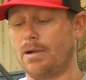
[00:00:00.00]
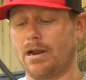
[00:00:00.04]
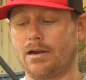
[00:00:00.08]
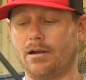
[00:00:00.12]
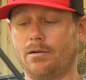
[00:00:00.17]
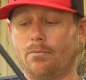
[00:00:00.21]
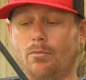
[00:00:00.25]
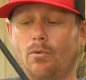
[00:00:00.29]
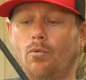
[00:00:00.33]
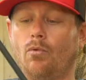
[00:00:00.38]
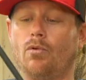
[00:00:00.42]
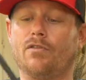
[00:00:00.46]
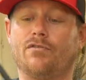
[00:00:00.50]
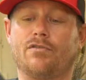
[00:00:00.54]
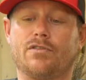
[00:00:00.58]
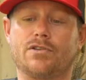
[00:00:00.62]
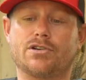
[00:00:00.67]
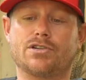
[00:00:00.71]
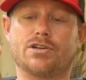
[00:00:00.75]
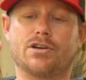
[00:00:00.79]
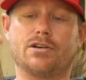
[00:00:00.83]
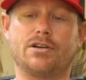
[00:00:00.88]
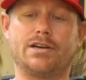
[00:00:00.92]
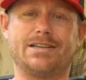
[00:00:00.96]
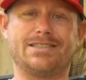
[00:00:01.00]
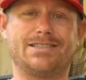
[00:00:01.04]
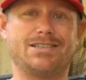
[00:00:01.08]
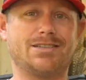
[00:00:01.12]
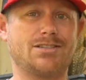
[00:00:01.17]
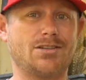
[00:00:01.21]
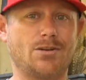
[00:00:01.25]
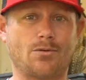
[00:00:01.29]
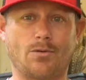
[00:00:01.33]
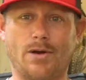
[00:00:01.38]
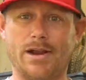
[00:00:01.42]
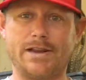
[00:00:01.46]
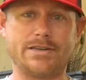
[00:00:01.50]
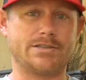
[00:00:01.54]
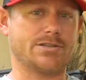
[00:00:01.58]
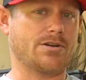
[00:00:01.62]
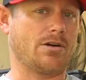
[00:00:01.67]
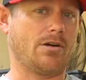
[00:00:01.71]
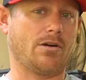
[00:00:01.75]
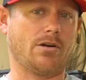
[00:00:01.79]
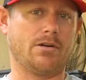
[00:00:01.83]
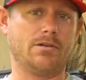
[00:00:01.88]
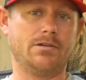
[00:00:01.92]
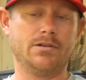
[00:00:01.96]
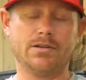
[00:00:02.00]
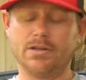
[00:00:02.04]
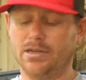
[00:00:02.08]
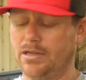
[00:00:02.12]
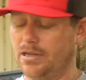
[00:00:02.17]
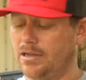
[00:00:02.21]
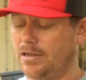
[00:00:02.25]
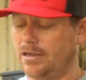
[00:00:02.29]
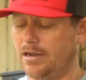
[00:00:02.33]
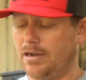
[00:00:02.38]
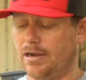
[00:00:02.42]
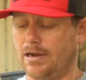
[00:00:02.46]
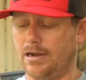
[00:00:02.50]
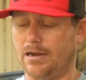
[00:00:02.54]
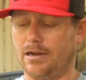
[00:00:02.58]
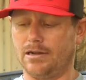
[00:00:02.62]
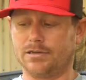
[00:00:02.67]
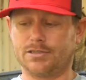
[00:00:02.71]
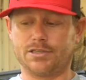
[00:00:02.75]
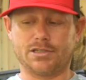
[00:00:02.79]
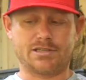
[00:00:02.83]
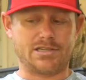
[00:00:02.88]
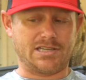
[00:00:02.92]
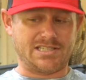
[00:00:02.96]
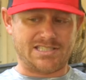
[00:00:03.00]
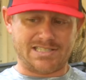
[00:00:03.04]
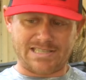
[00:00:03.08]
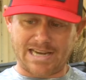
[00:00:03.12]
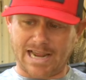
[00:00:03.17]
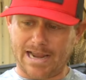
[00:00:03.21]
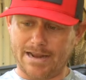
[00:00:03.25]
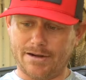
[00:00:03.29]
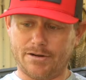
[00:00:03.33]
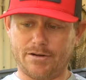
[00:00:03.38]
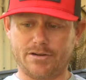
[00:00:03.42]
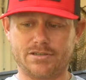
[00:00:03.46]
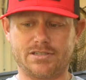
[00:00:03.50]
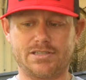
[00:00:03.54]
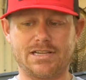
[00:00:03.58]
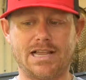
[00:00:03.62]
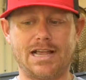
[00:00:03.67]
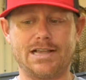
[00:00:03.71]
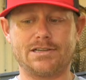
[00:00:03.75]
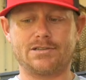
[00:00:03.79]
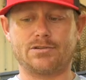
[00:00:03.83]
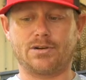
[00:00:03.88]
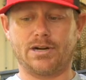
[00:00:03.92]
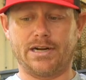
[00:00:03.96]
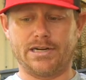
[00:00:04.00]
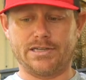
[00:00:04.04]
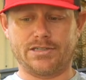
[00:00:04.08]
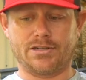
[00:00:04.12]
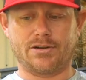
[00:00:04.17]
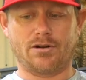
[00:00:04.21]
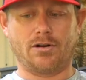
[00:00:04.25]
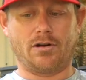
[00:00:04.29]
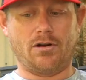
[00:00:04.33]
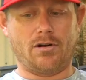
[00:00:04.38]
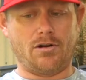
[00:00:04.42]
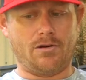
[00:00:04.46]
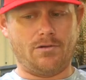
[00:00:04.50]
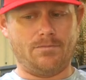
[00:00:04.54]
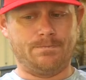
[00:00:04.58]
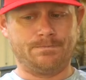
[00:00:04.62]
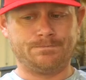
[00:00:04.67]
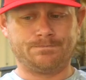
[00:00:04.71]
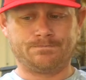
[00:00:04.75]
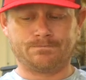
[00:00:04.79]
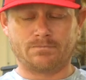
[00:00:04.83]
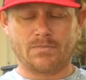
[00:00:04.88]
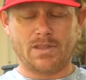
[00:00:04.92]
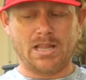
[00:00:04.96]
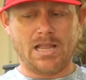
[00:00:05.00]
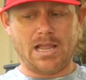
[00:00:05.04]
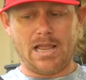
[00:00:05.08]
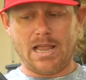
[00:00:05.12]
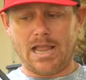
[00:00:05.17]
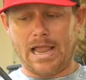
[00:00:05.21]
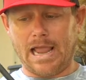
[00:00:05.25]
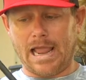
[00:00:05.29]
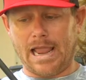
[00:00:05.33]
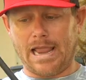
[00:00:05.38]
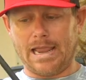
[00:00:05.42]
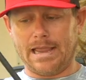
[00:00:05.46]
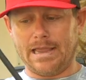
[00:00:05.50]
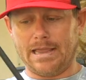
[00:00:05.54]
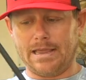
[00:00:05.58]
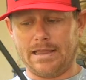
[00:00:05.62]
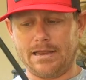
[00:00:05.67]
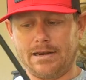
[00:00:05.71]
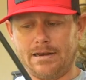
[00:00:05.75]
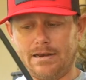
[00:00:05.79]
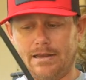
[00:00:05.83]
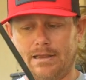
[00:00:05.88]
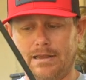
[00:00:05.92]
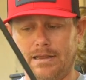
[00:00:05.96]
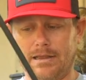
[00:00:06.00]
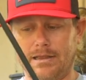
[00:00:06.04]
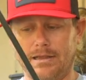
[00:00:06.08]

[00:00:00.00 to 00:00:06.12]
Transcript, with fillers: my number one for sure, is just a rage crawl. Uh, just a standard size rage crawl. And